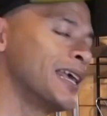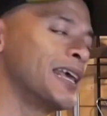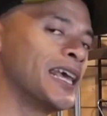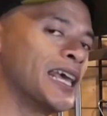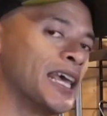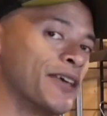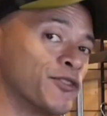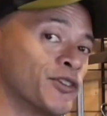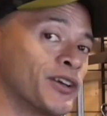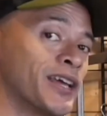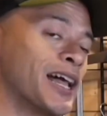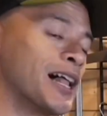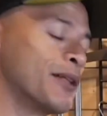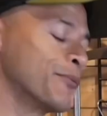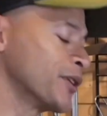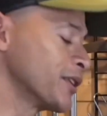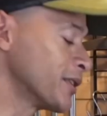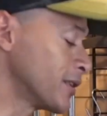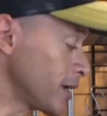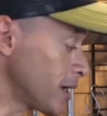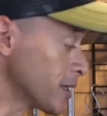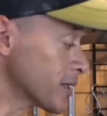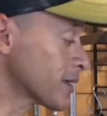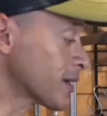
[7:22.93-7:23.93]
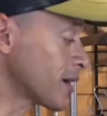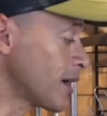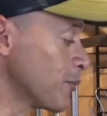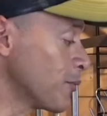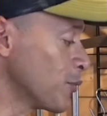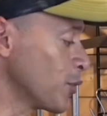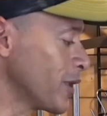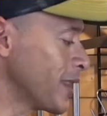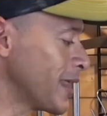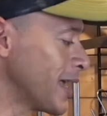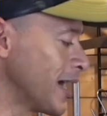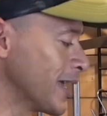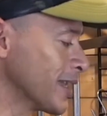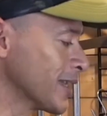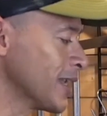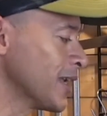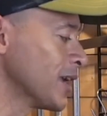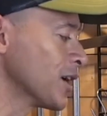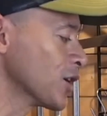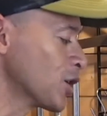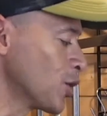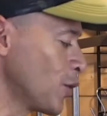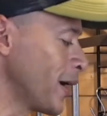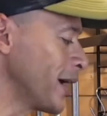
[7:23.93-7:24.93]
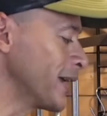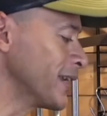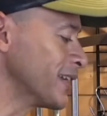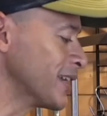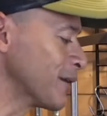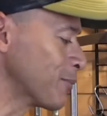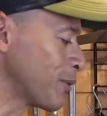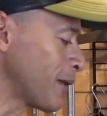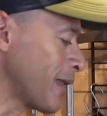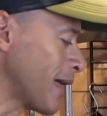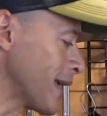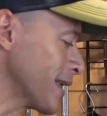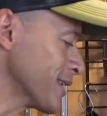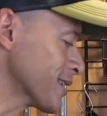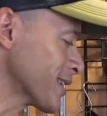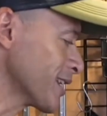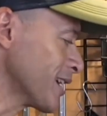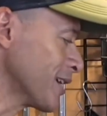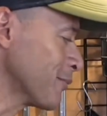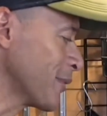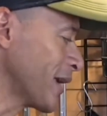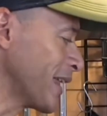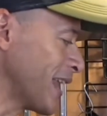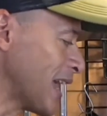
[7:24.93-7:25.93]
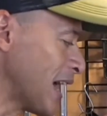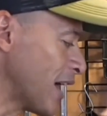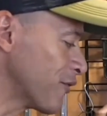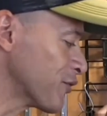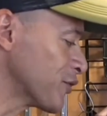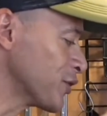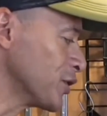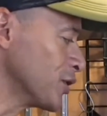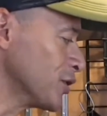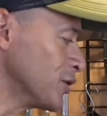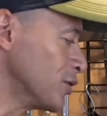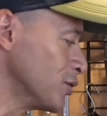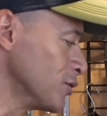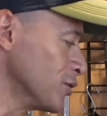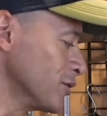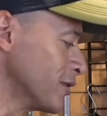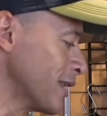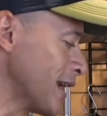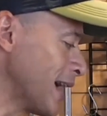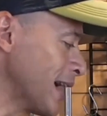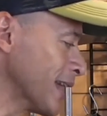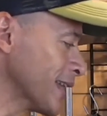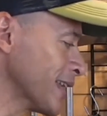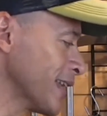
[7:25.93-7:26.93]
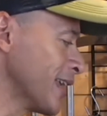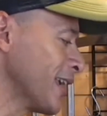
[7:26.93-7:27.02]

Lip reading: If your helmet does come with that, go ahead and apply some, and after you do that,